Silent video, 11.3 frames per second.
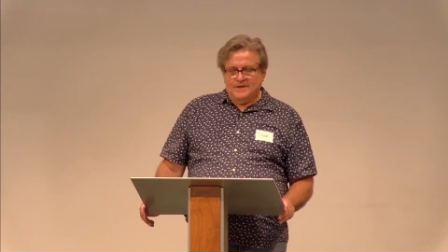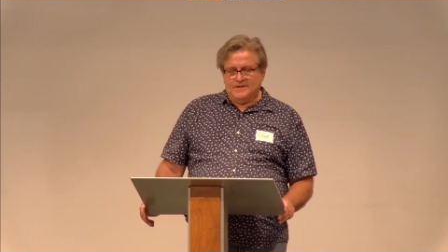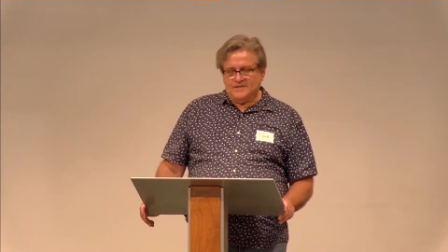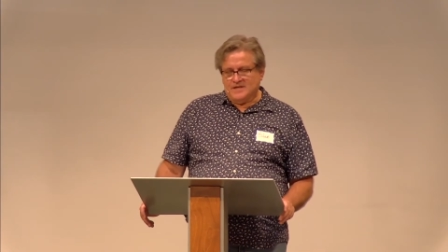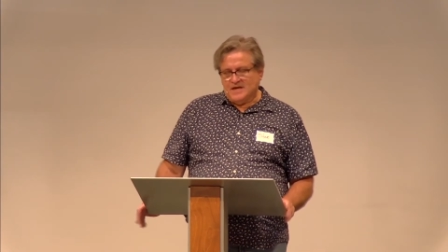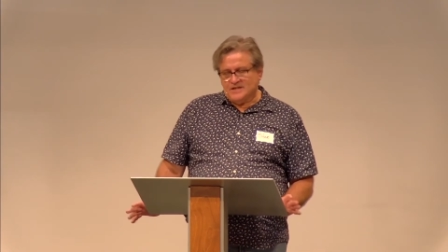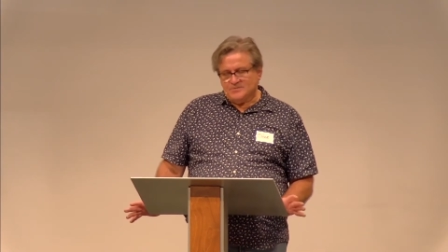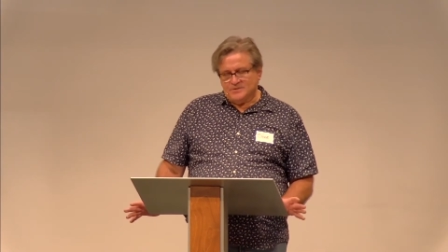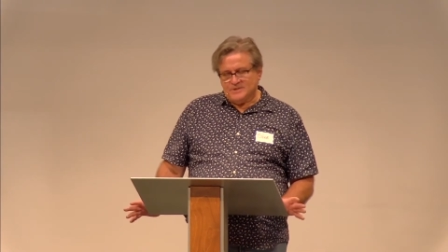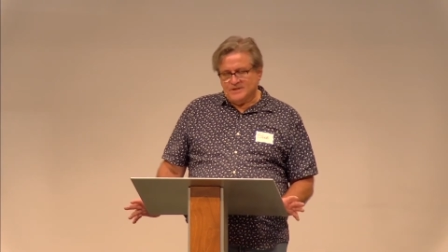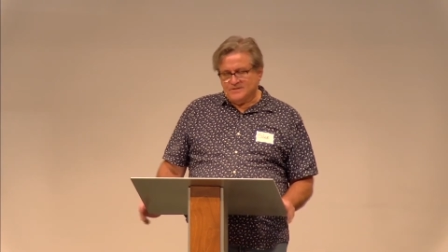And as the
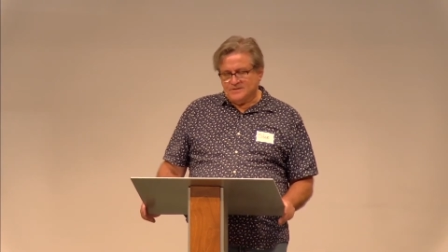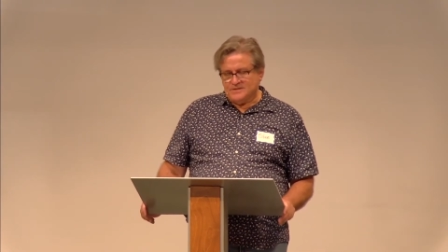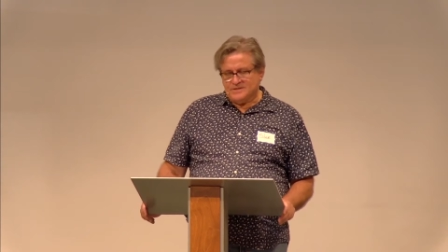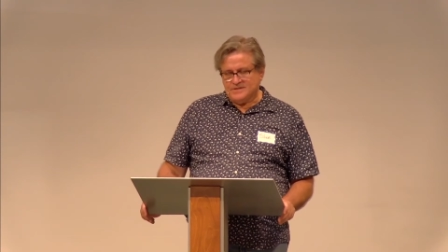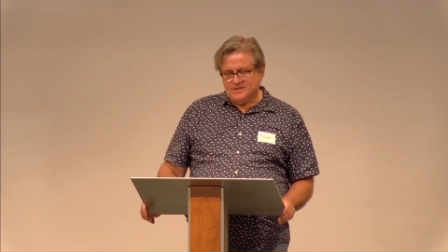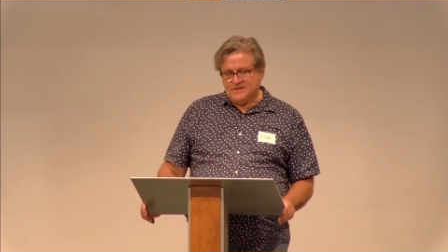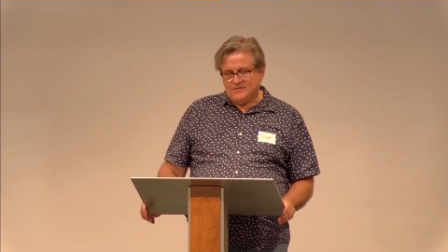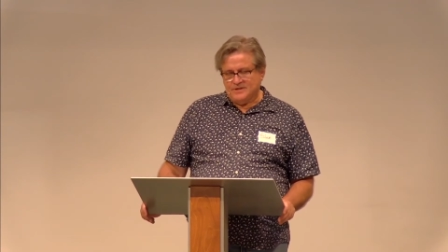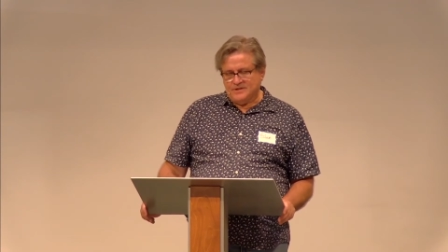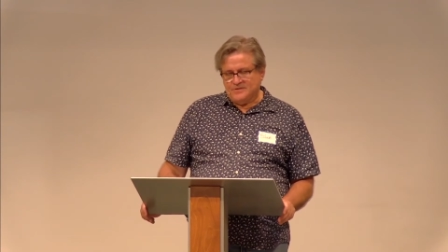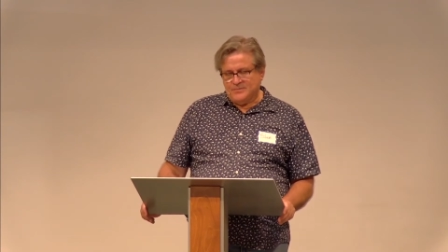gospel tells us,
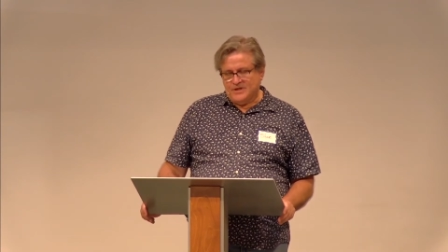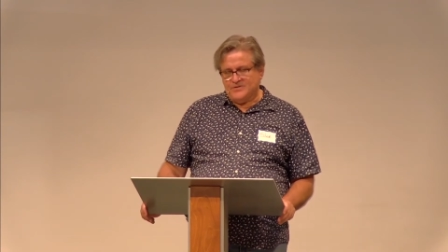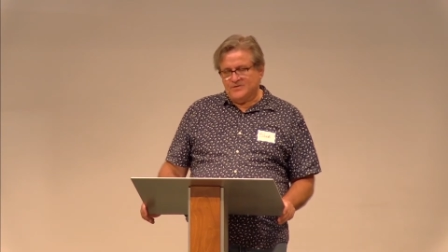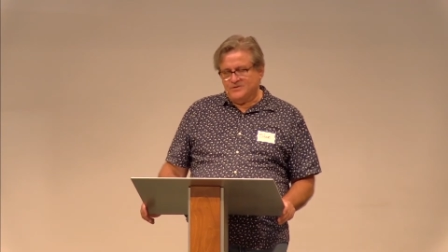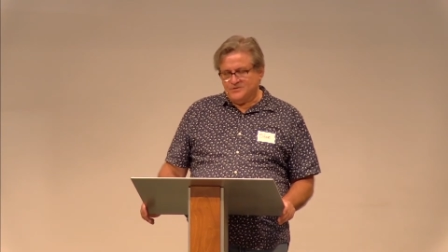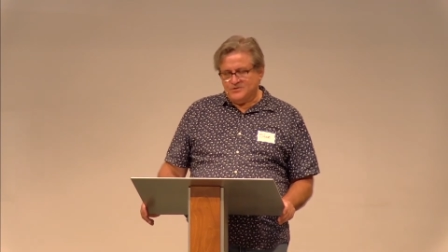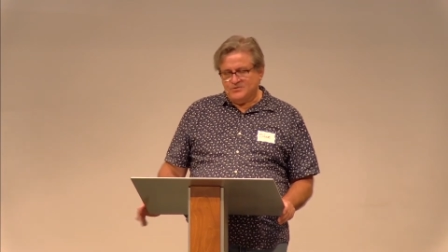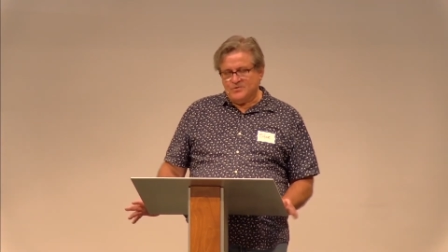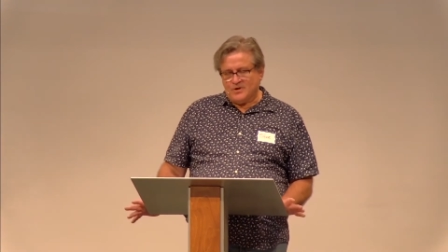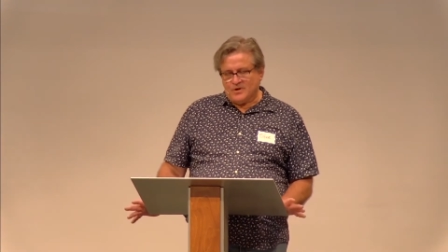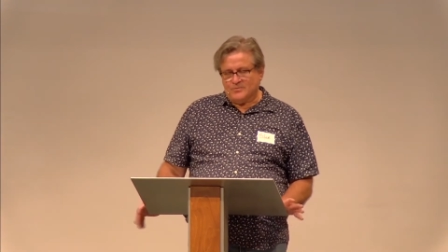even better news,
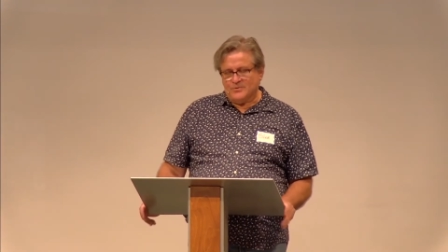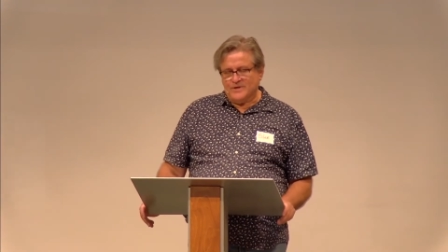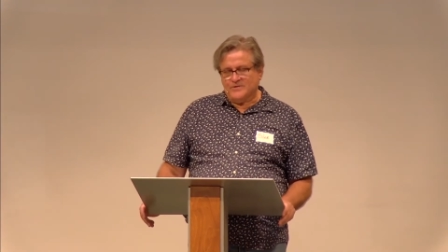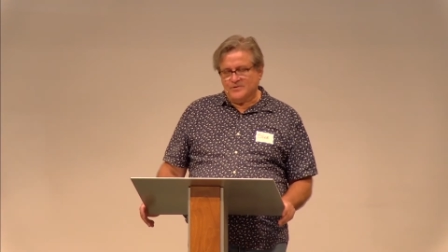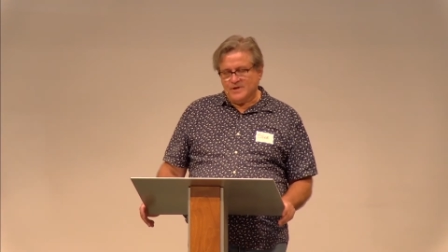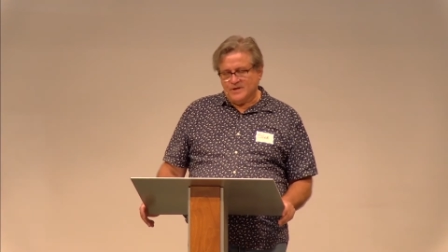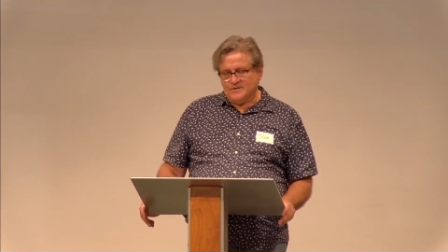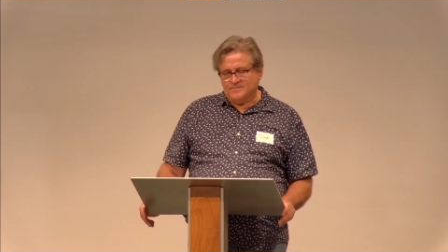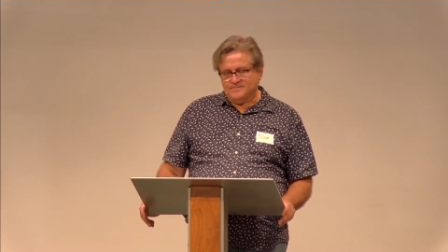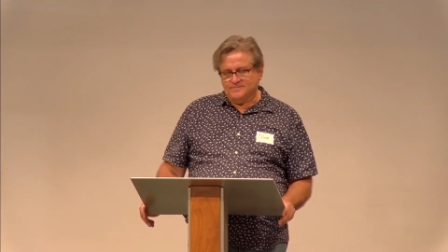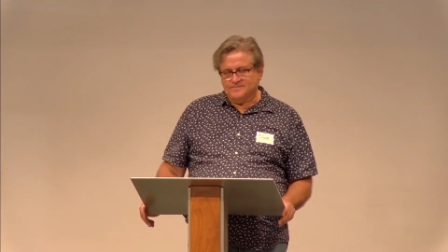you are our
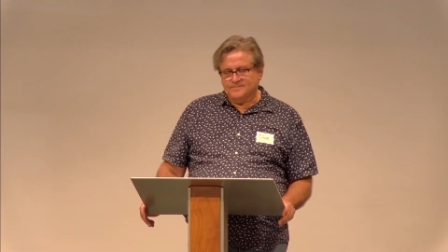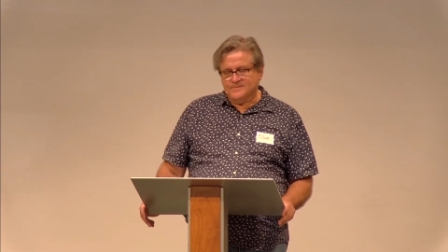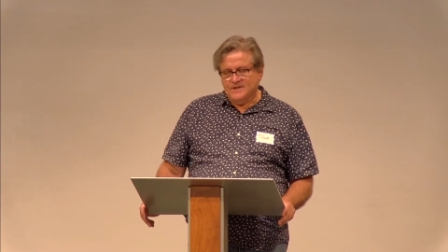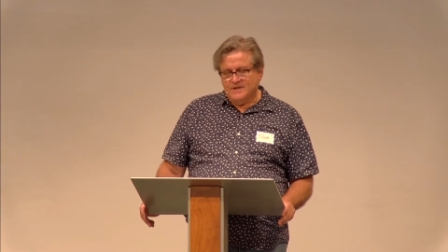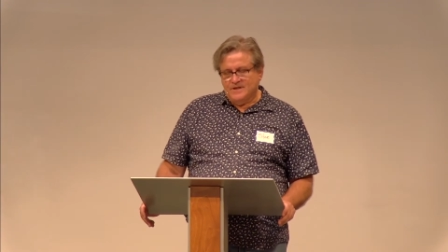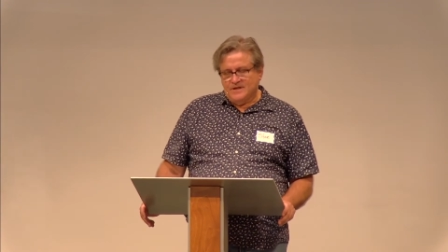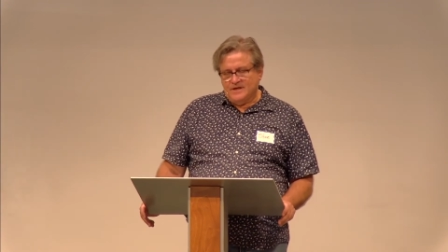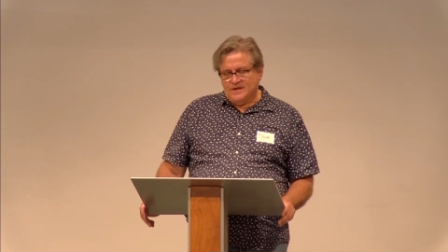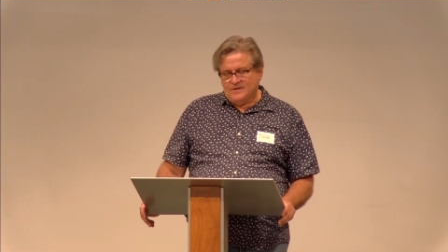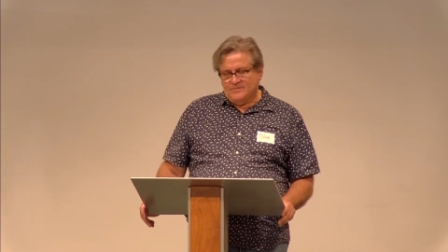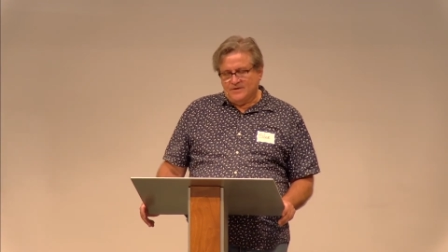recreator.
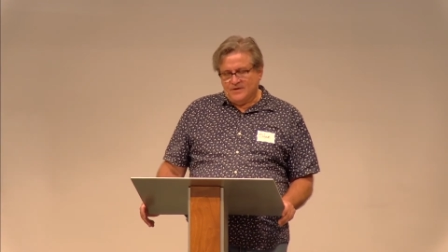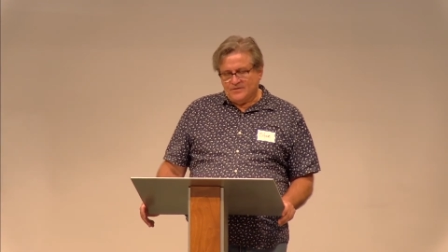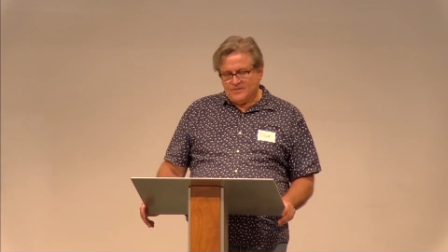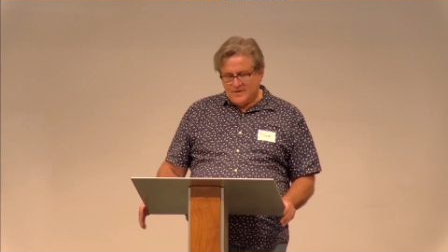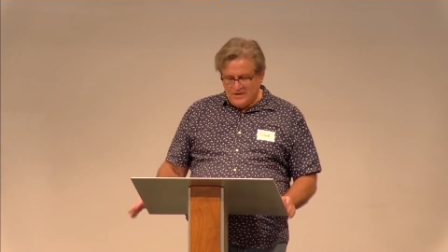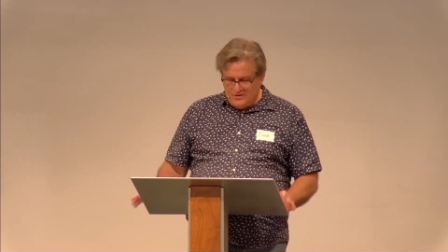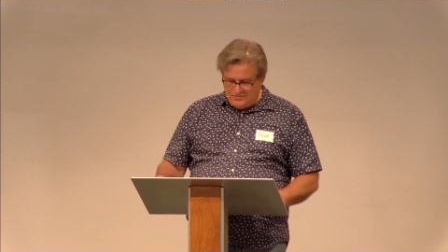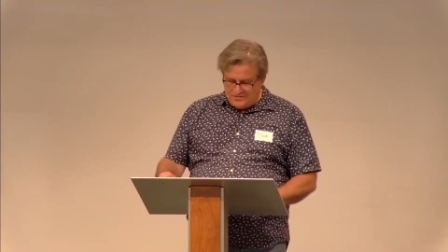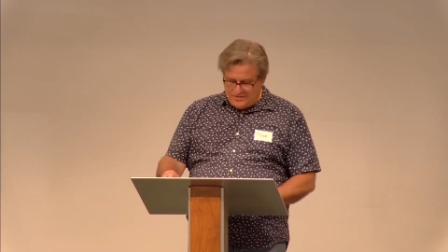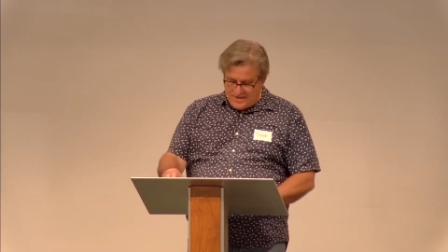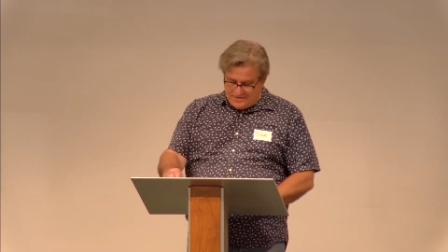Uh, Father, thank
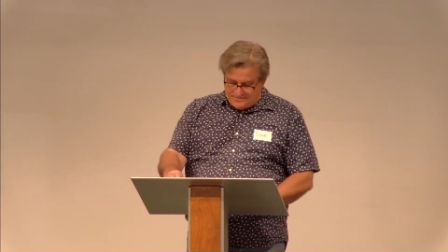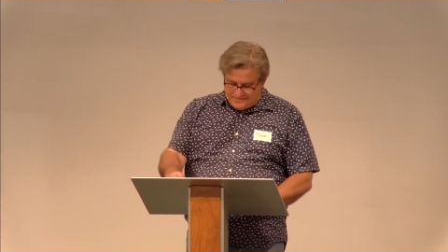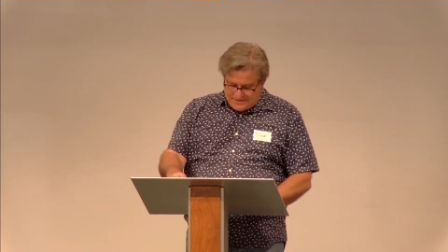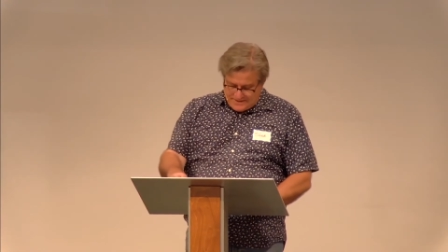you for that.